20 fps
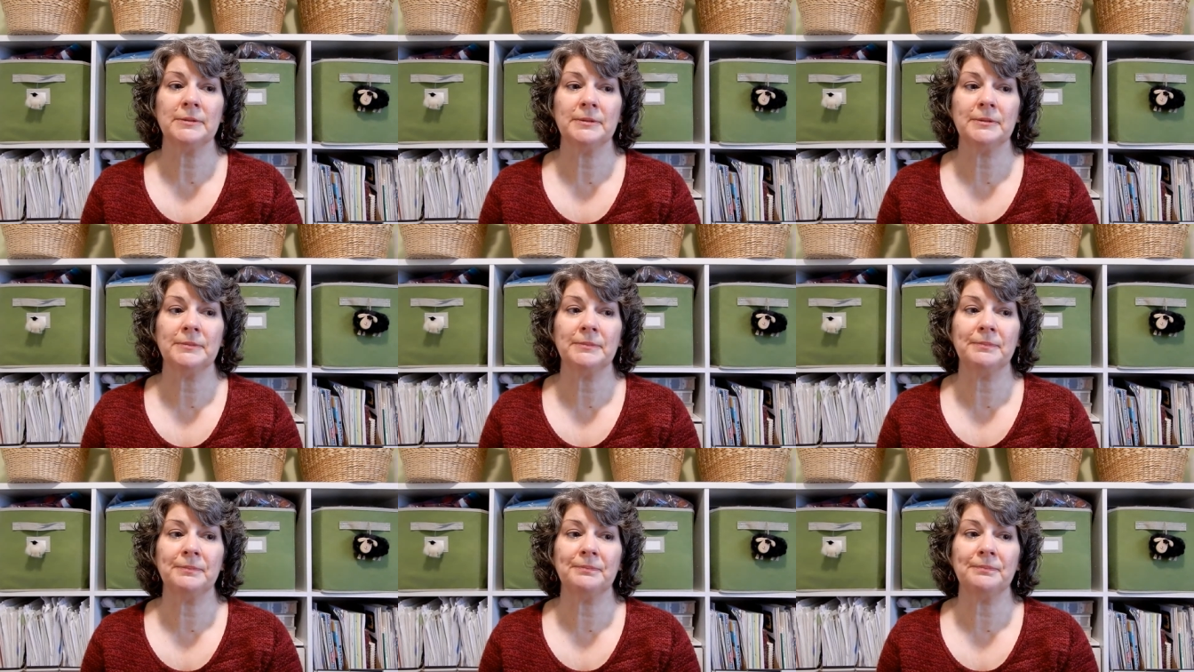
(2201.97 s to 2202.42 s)

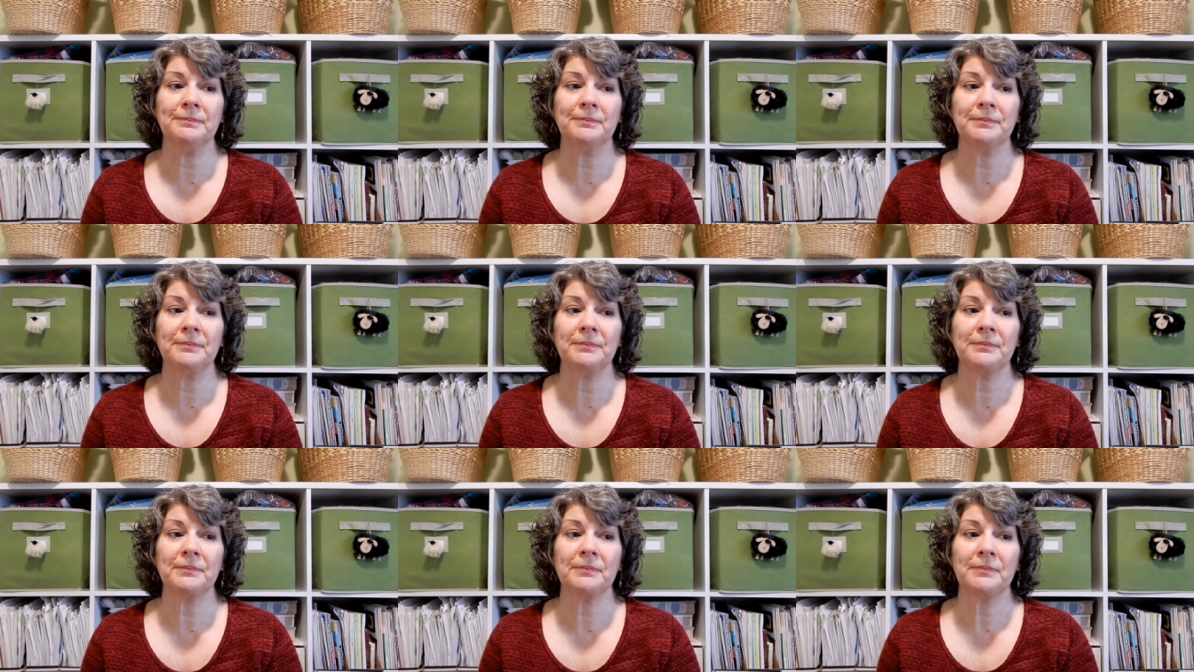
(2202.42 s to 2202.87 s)
I
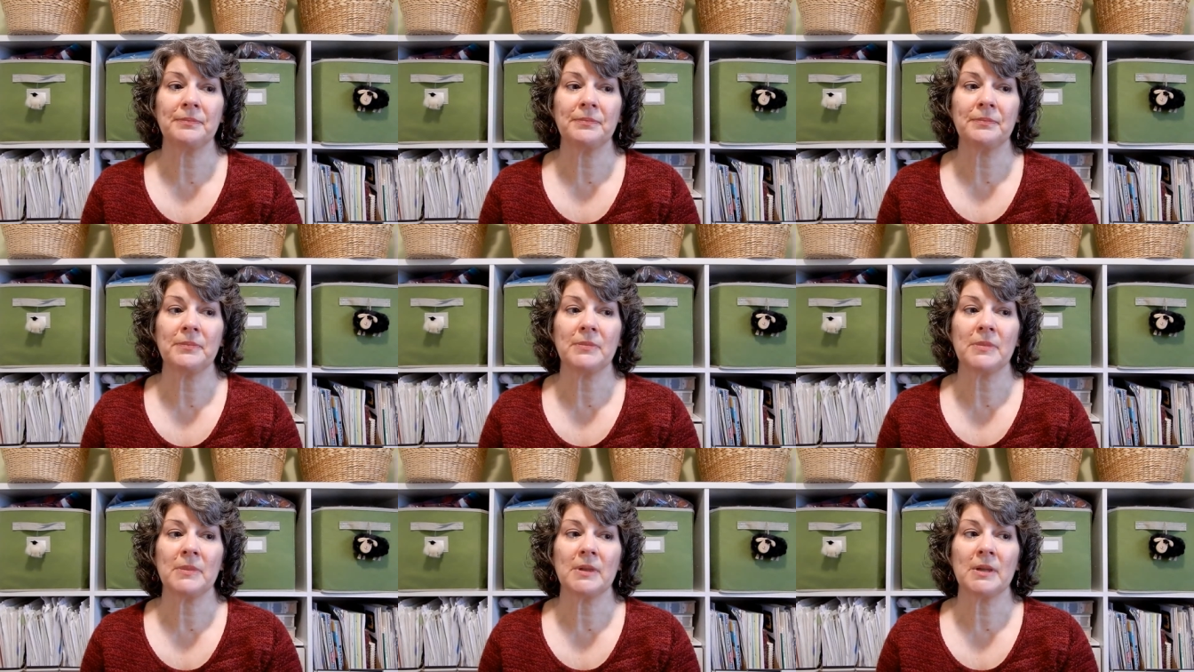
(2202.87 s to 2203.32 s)

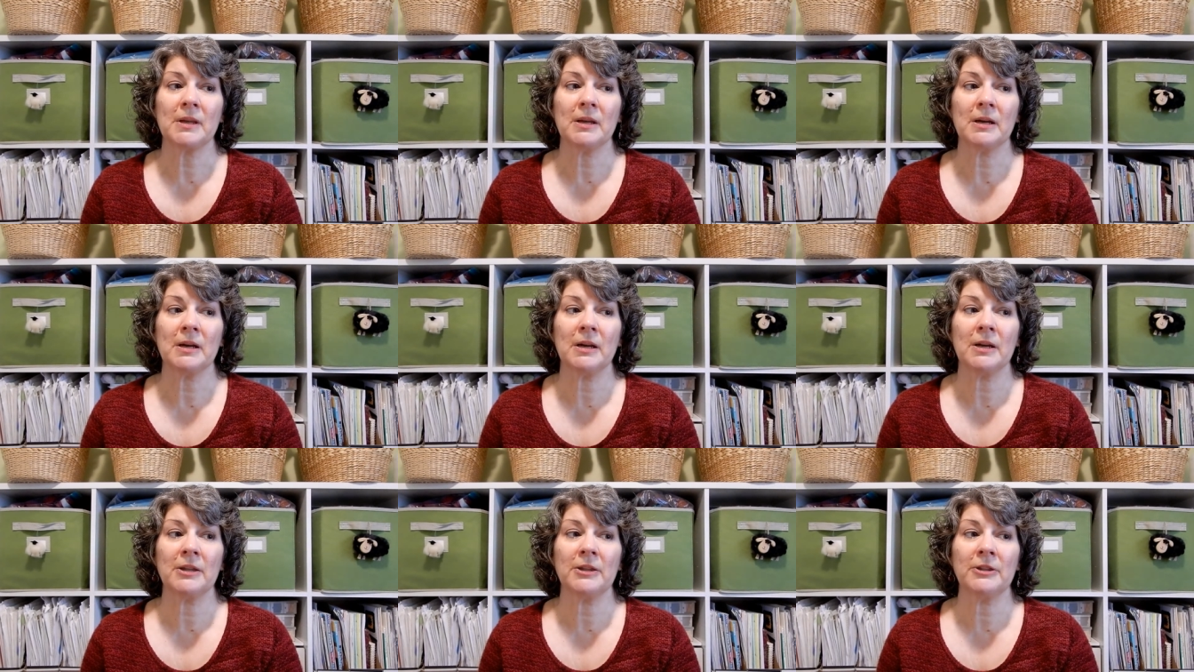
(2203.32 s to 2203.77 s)

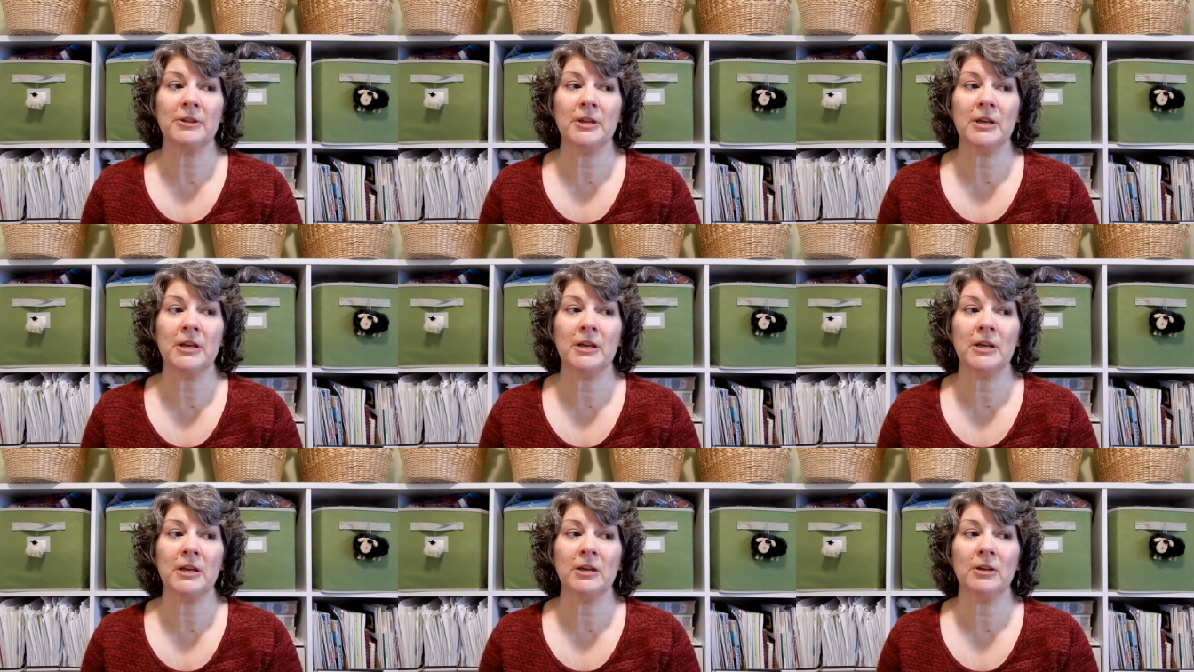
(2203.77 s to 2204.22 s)

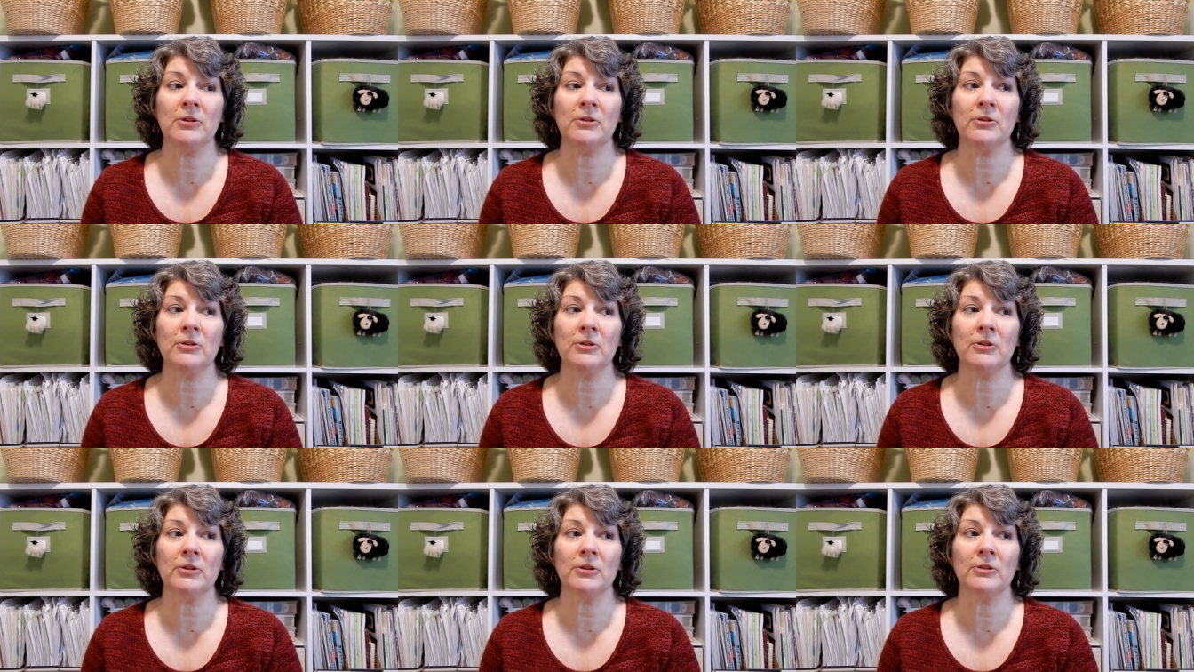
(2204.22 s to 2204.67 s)
think in
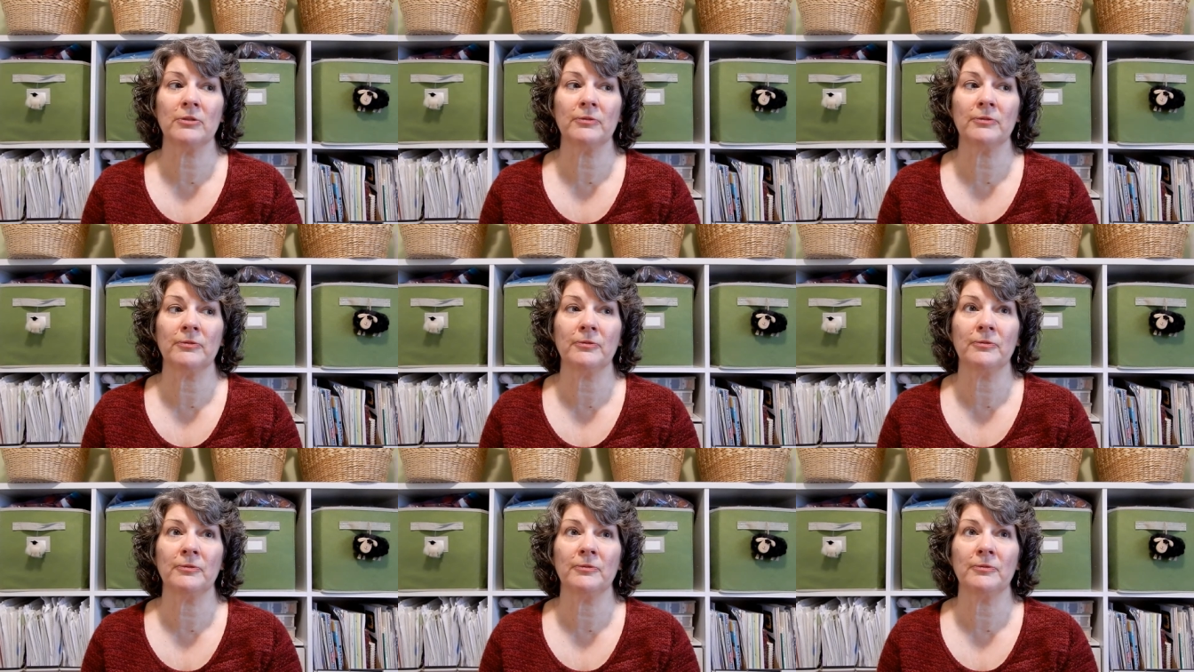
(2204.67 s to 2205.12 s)

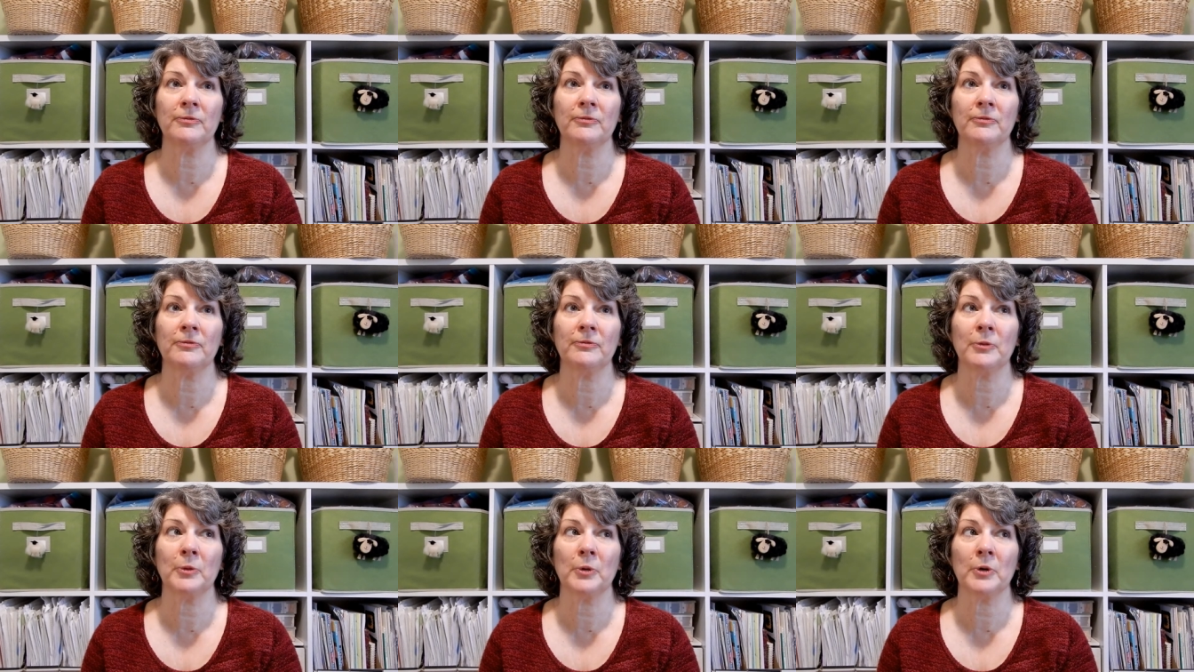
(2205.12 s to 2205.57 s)
her
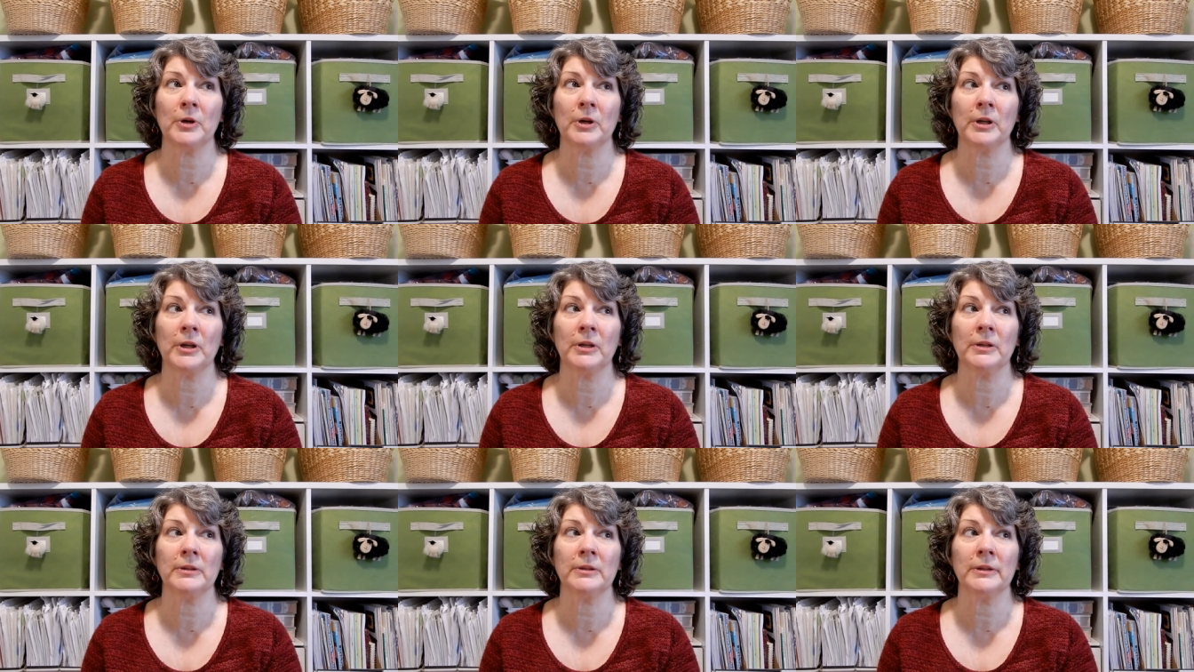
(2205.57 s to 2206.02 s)

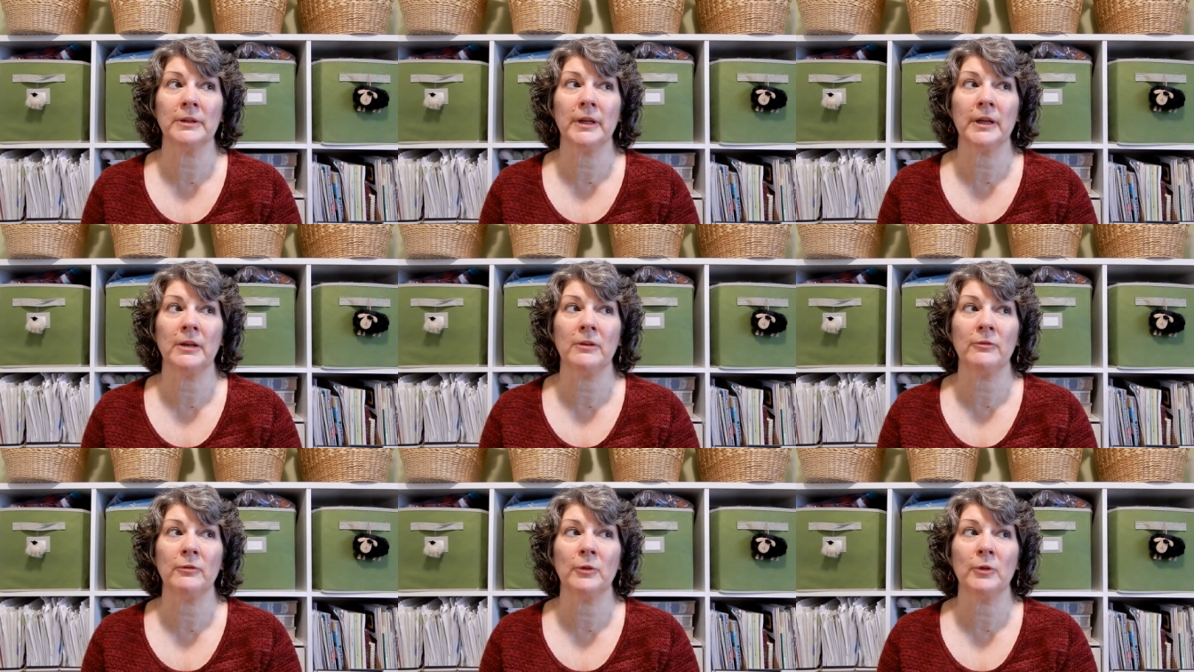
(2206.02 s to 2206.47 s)
40s,
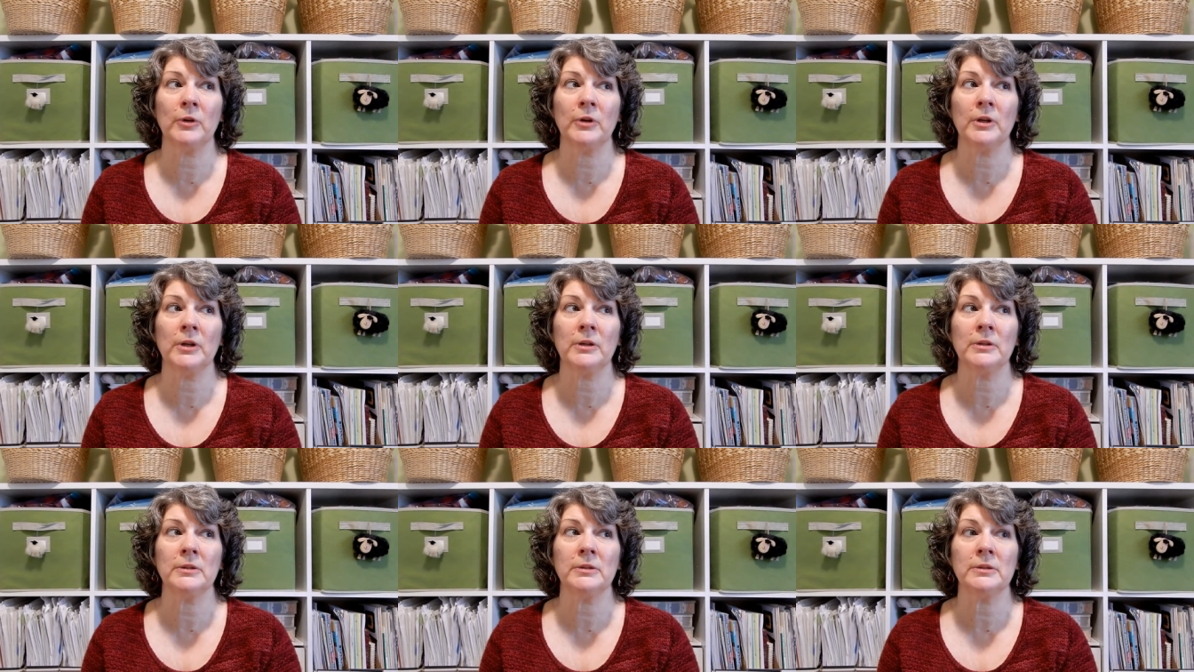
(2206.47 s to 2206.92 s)
late
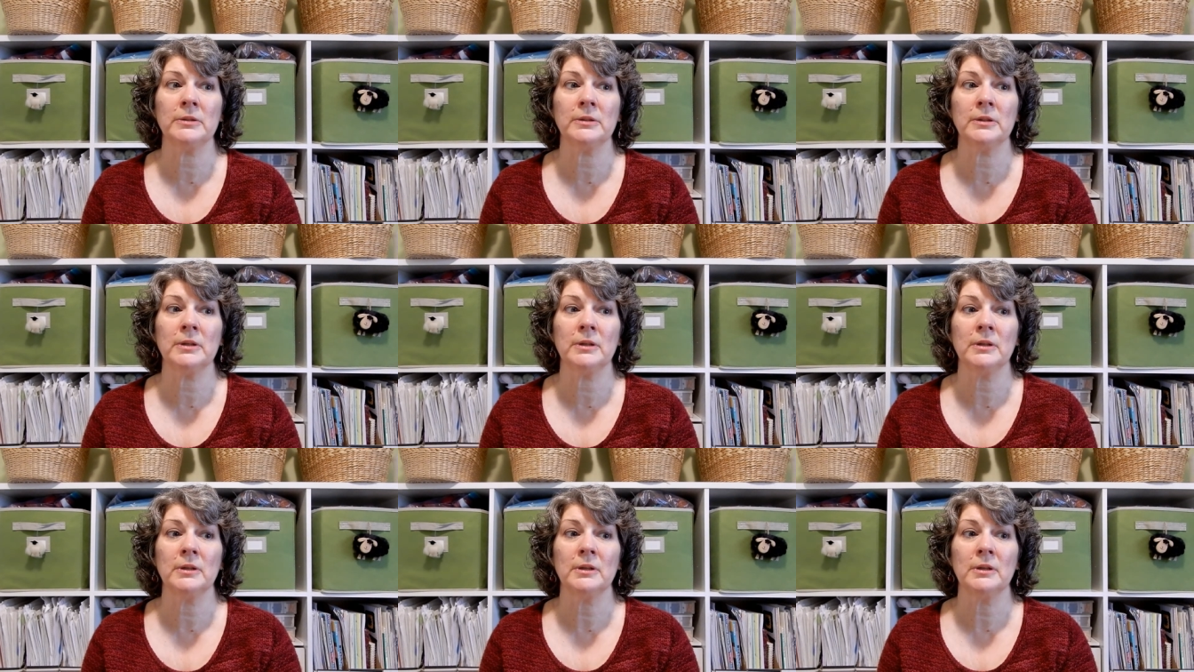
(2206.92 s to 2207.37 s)

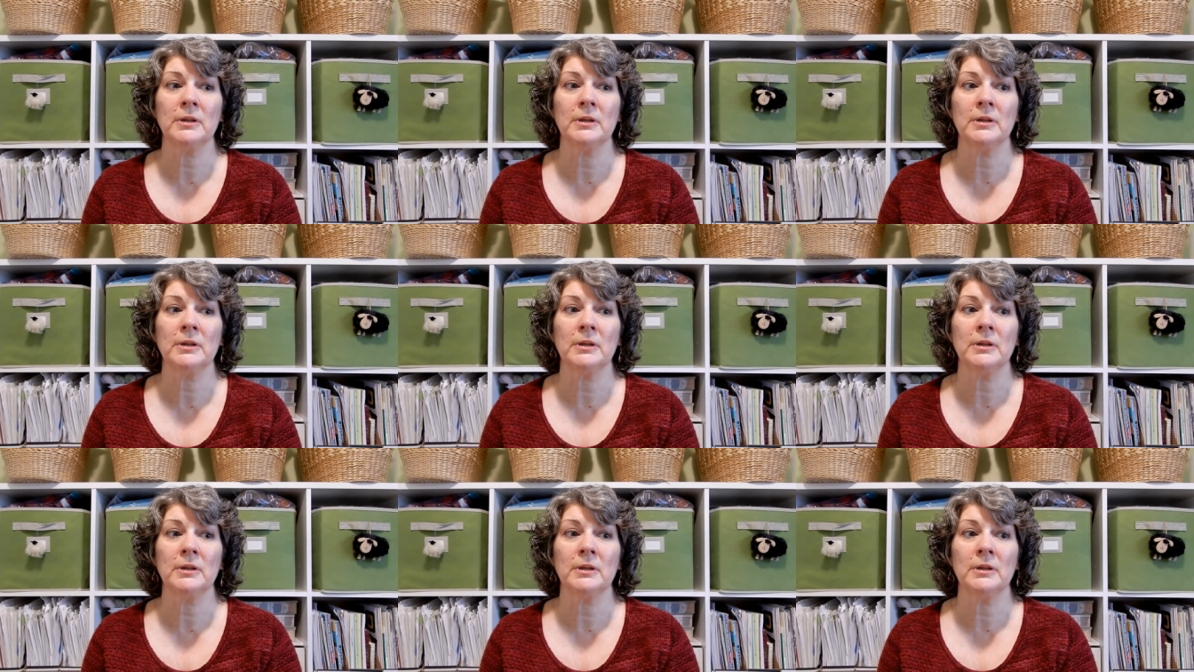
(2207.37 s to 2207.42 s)
40s,